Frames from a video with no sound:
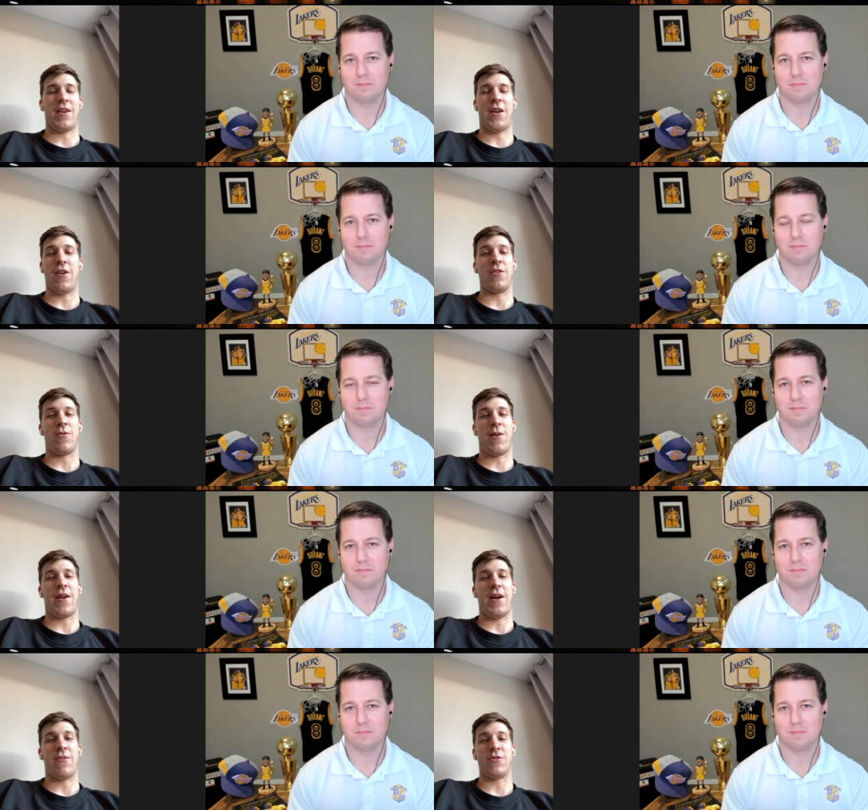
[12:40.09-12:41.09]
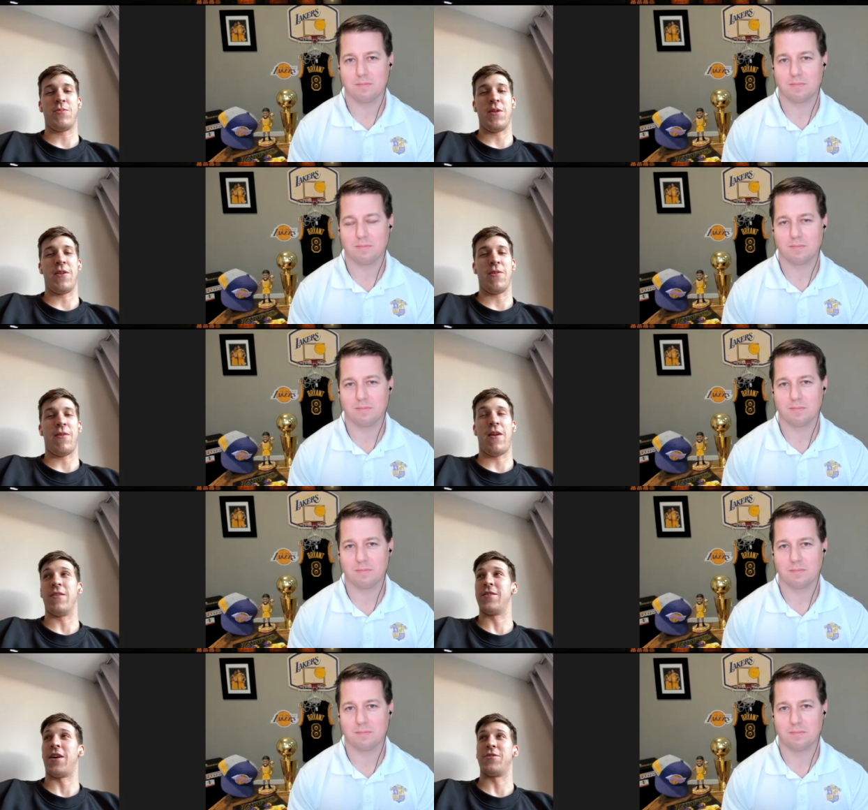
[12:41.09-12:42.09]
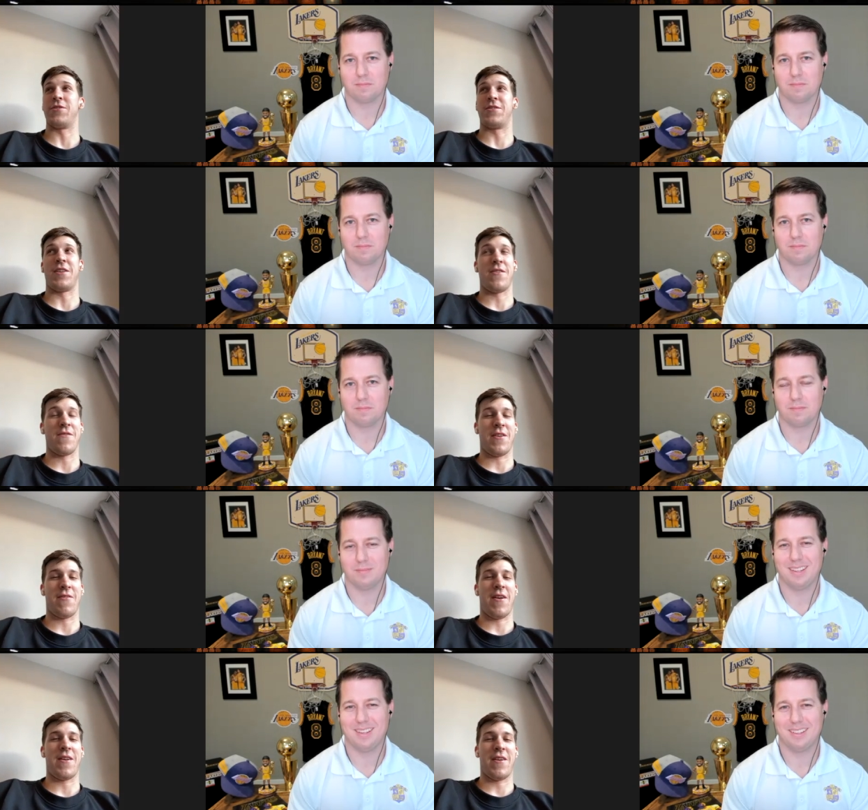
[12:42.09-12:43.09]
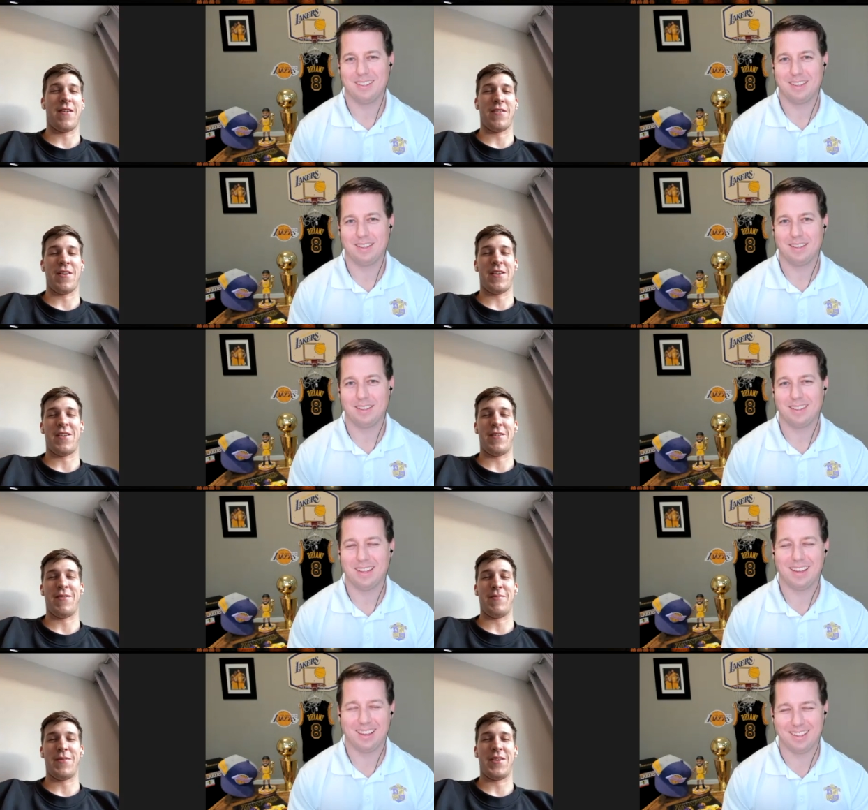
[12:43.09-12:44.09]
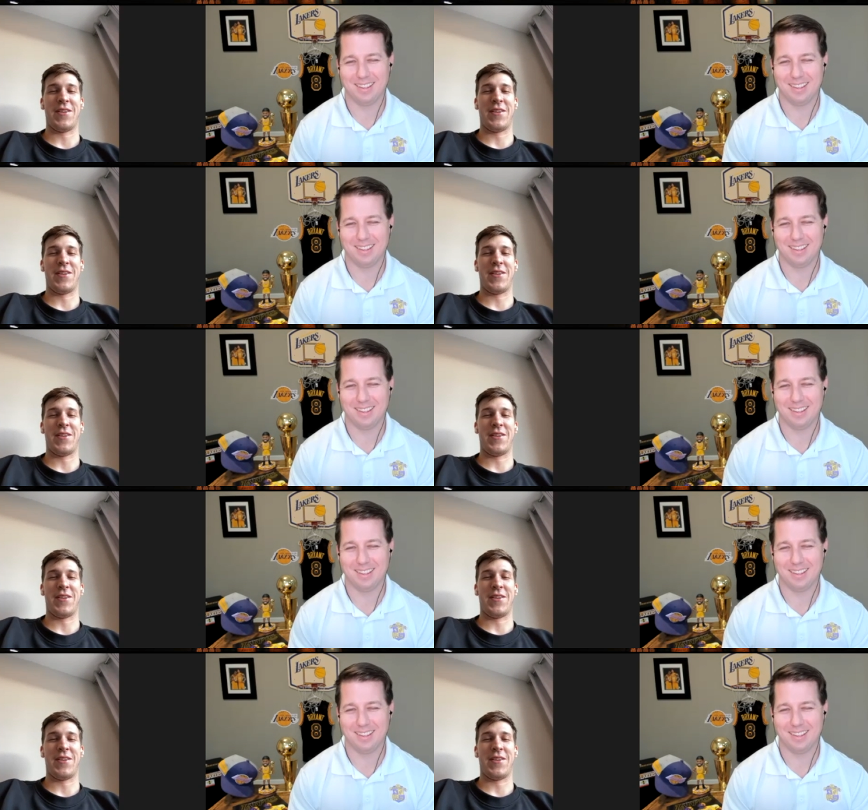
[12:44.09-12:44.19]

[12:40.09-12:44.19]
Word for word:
Speaker 1: Uh, I carry Dwight Howard speaker around. It's actually sitting over there right now. Um,